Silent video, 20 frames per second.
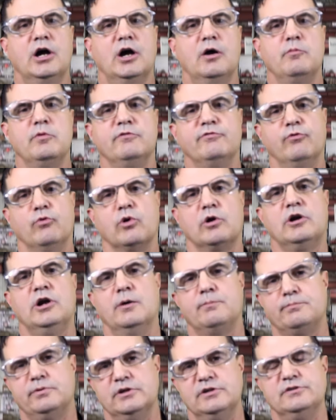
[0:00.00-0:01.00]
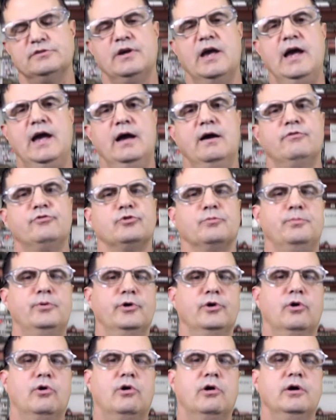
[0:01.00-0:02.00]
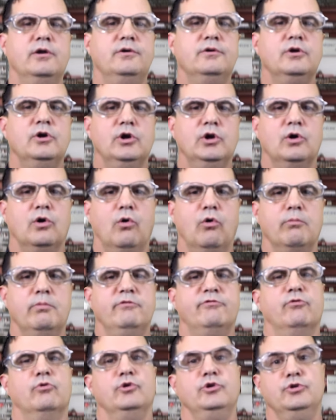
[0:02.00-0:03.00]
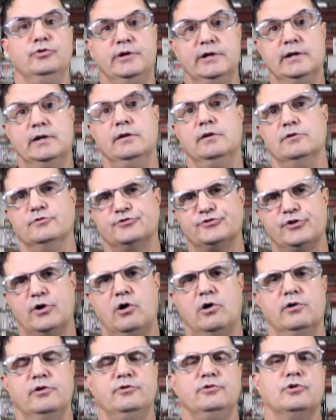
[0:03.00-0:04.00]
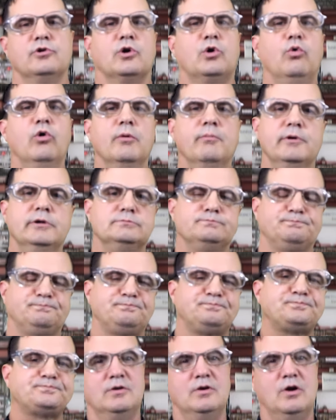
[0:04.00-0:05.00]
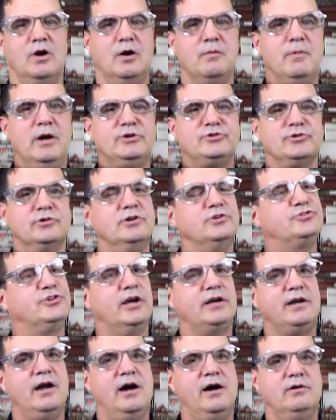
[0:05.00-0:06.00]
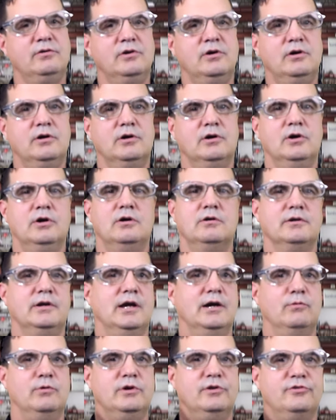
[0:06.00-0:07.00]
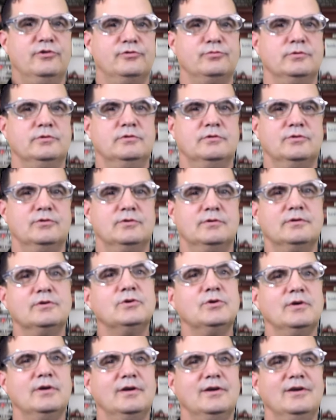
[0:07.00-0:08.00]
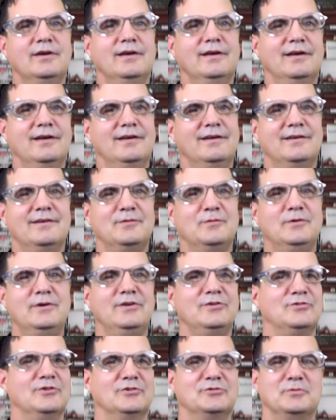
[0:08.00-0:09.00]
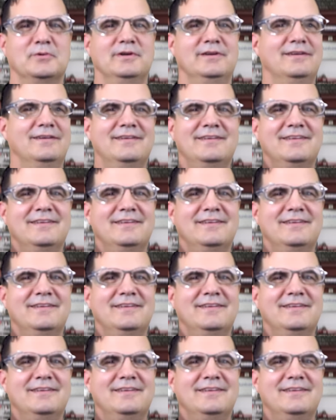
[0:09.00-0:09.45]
before coupling halves are put on or before you get it installed in your equipment. All right, make sure to check out our, oh God, what is this one? What is this one?